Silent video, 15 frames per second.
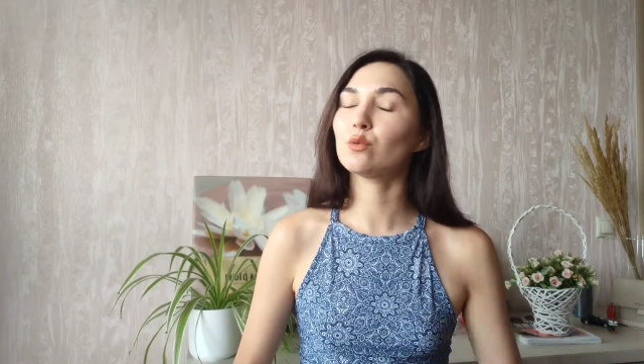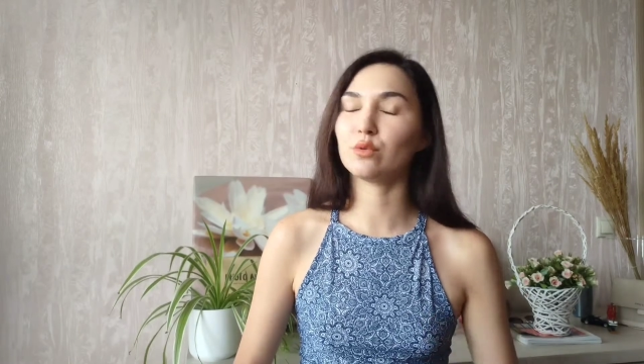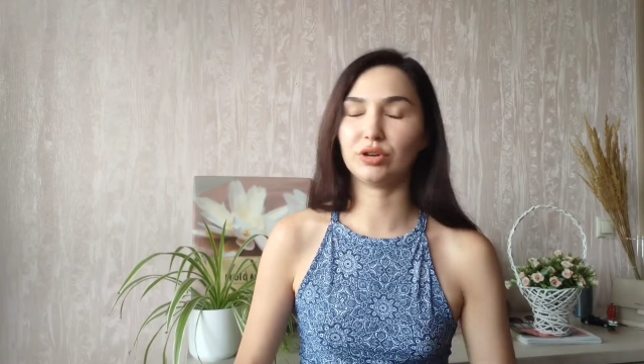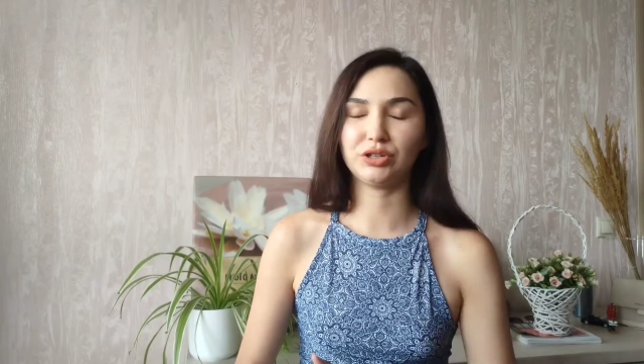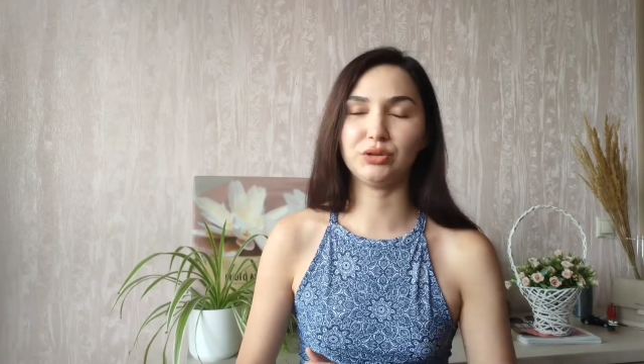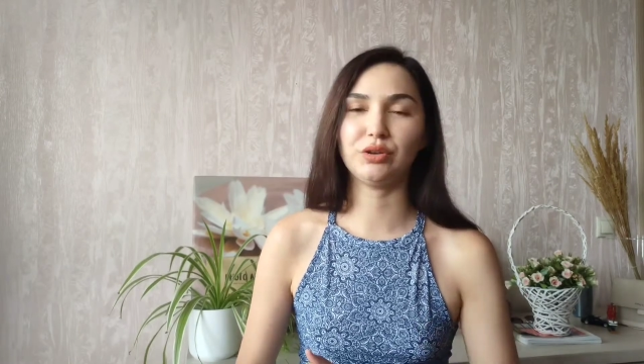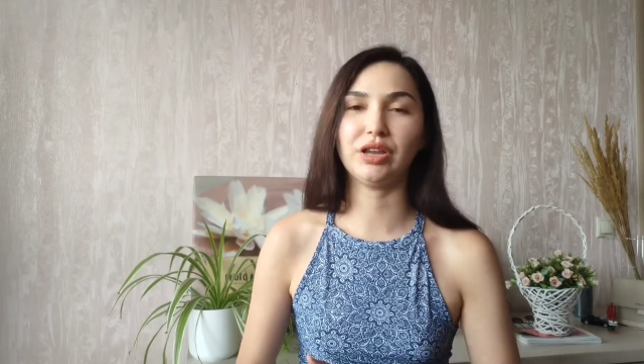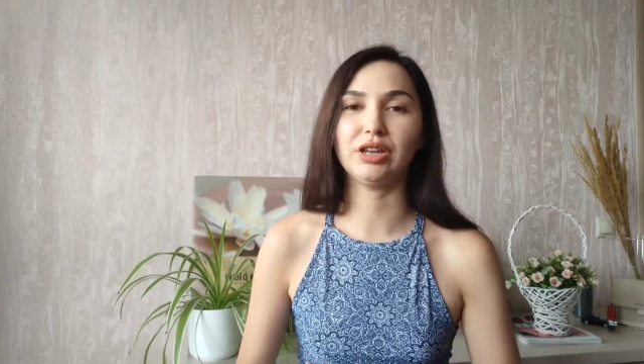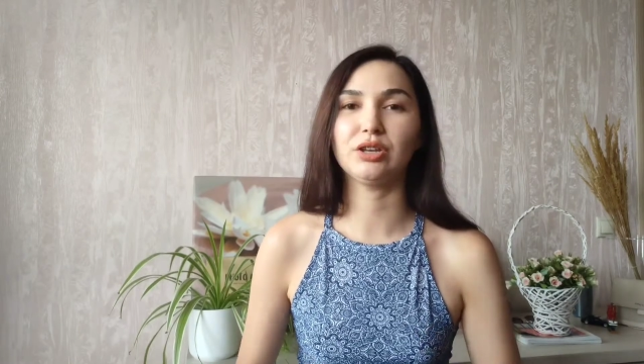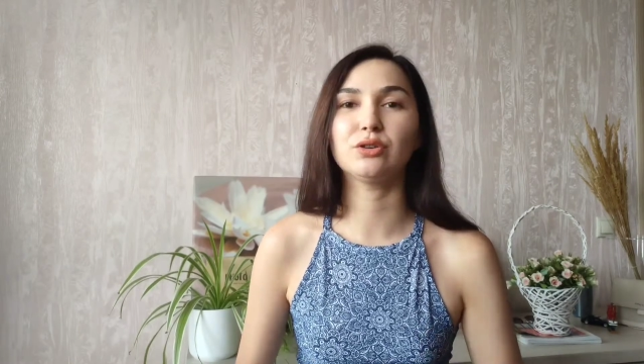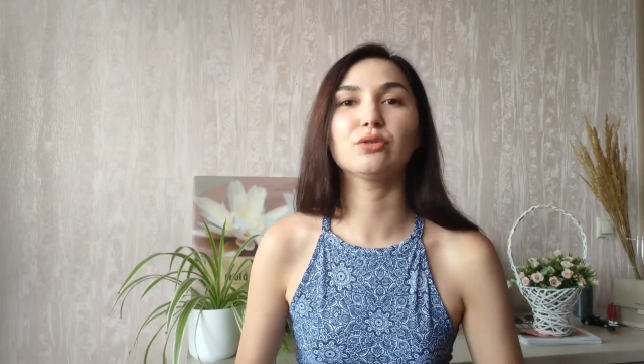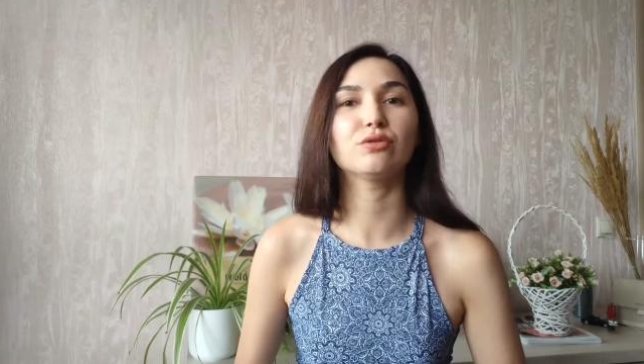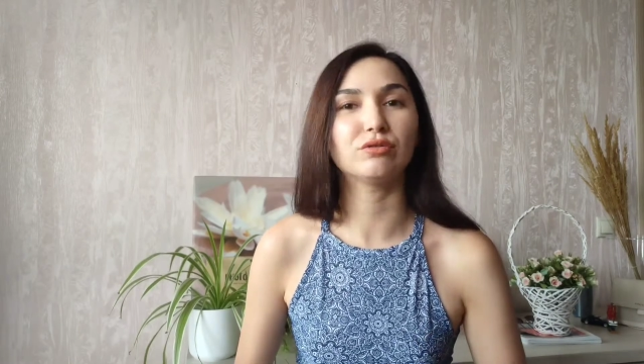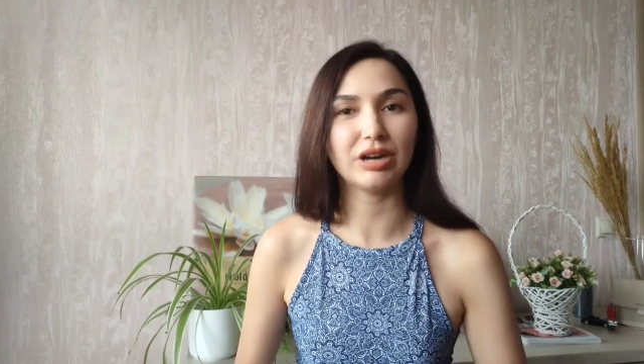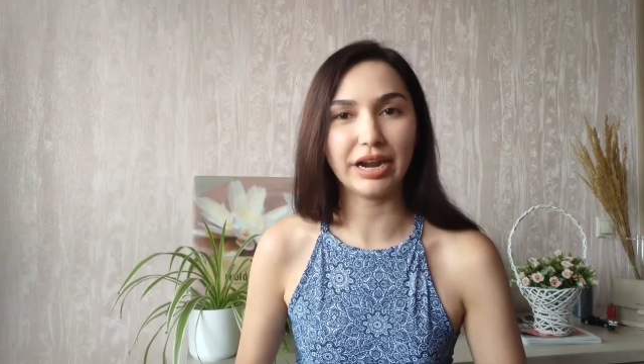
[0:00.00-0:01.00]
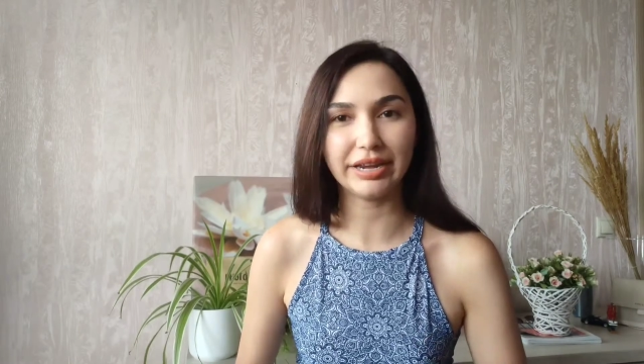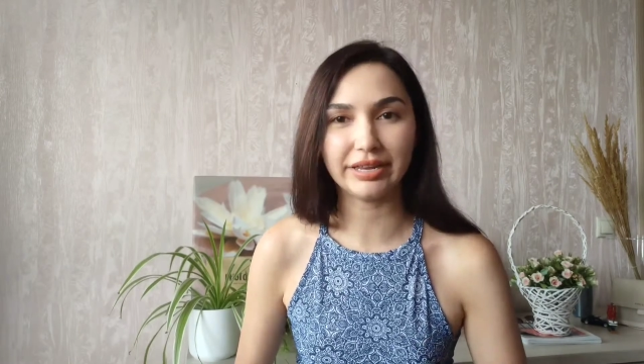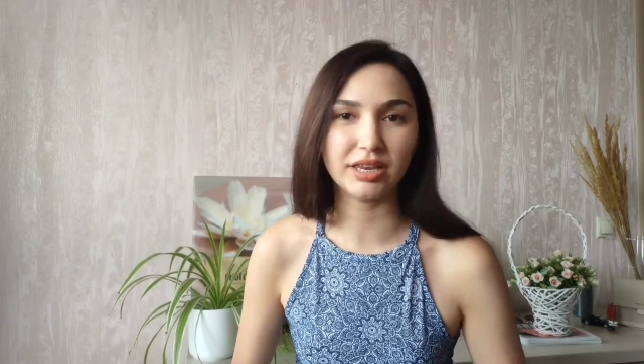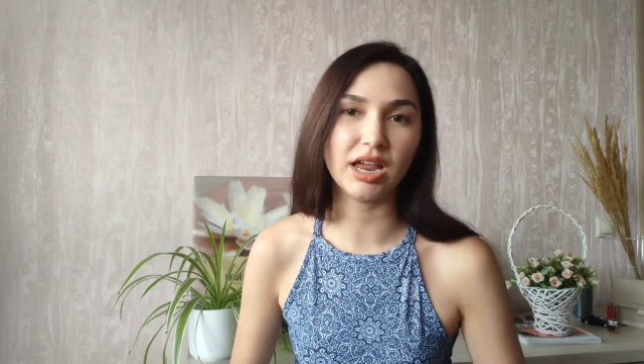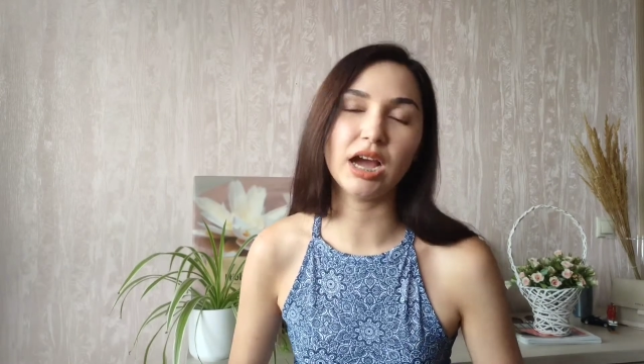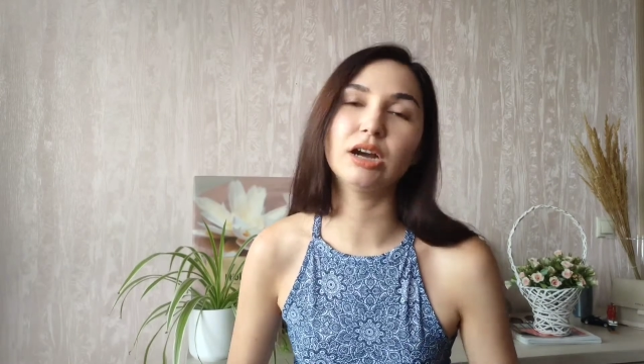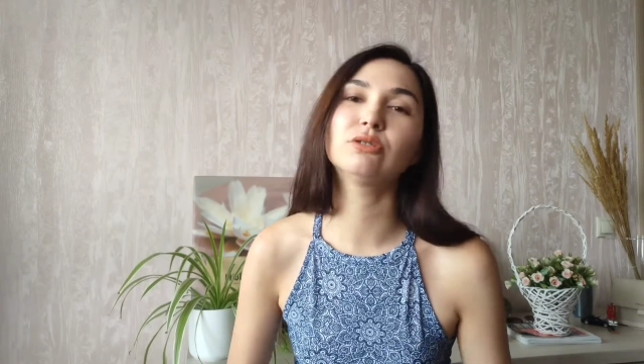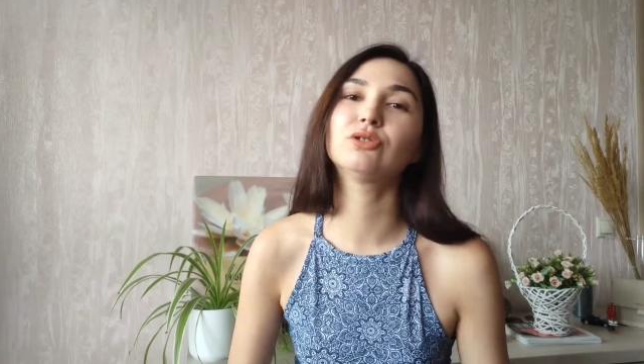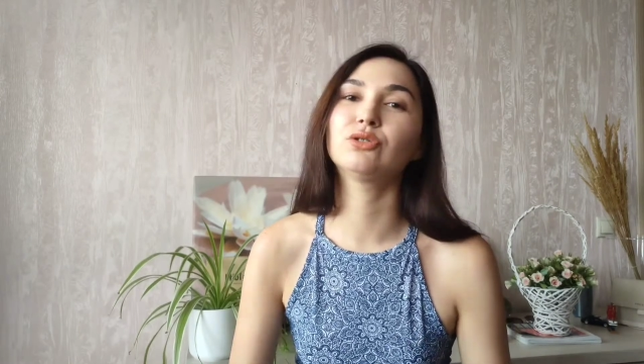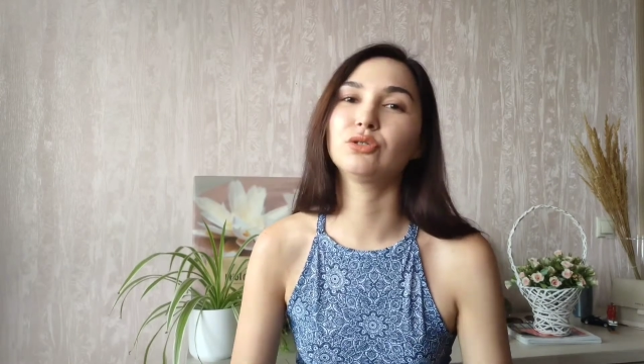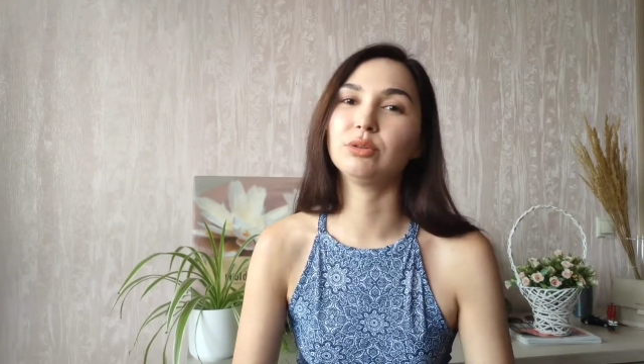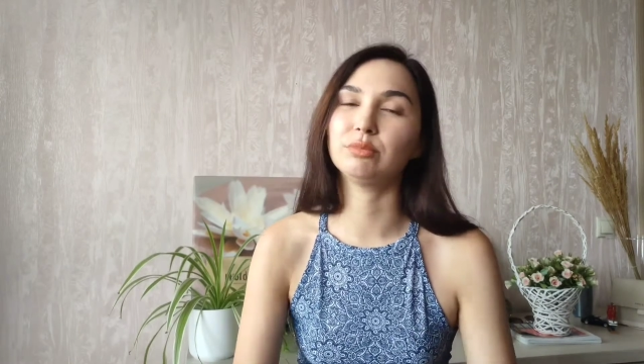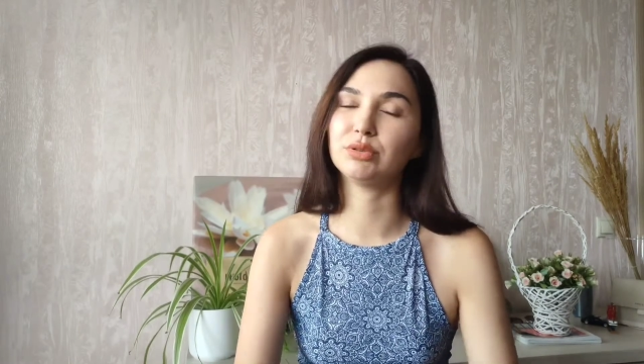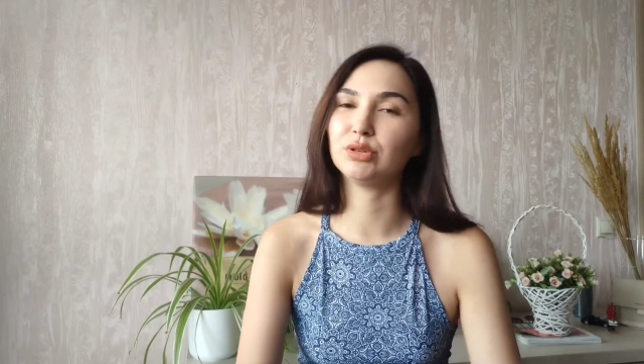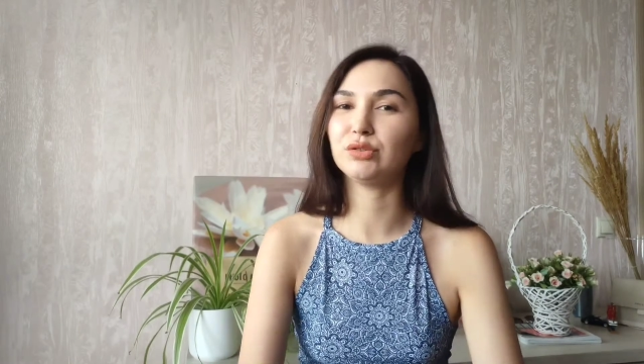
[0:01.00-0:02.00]
what you can do right now to
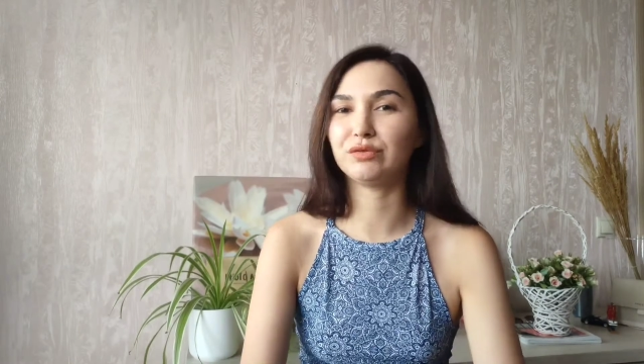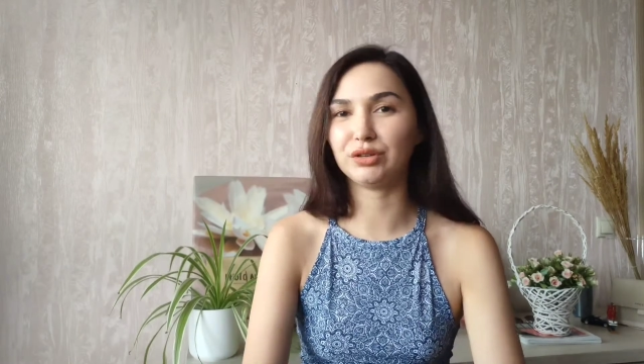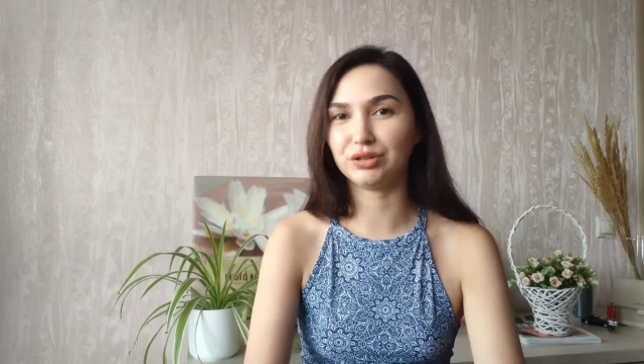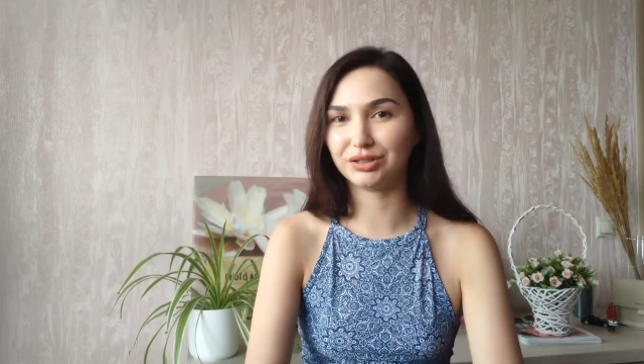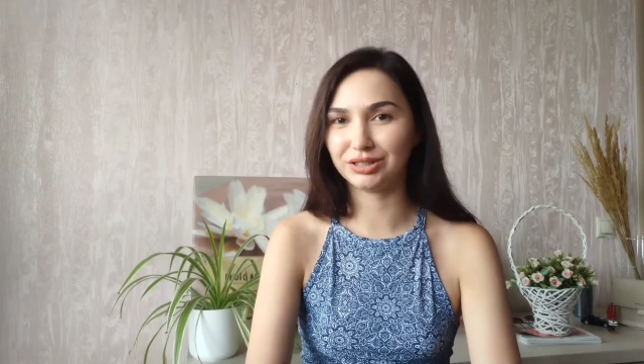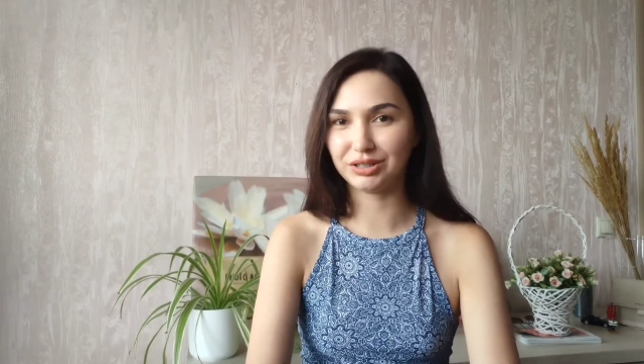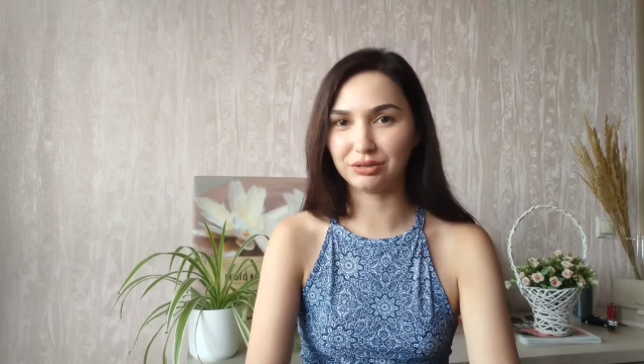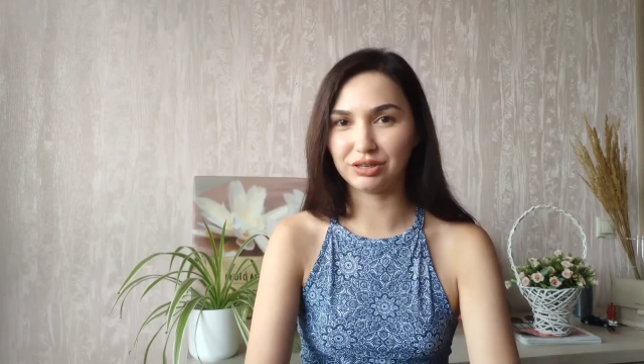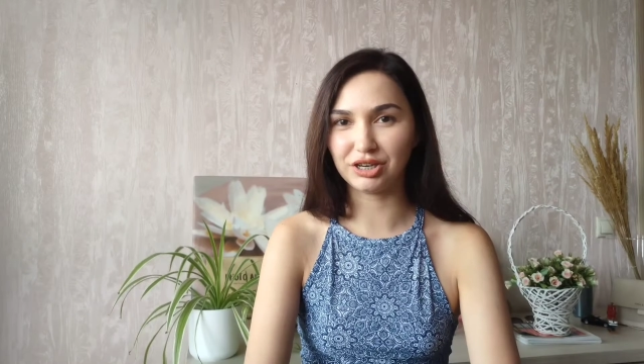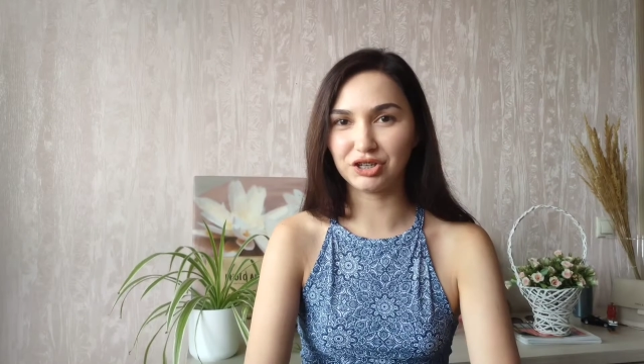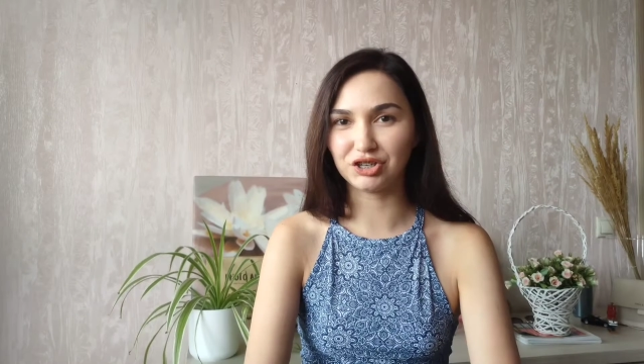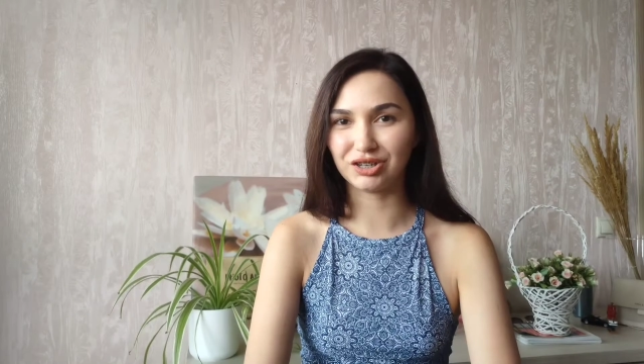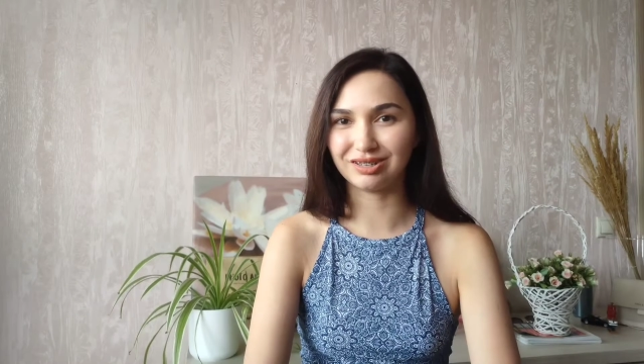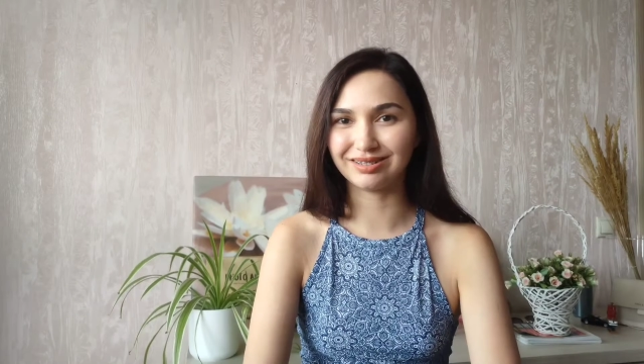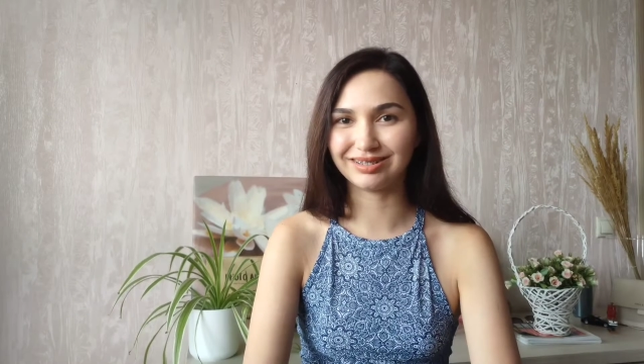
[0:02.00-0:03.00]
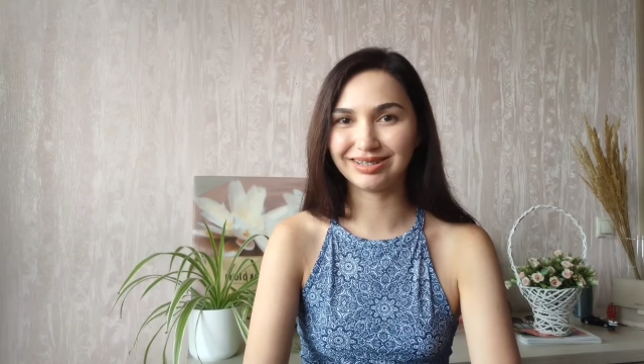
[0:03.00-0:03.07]
improve your situation.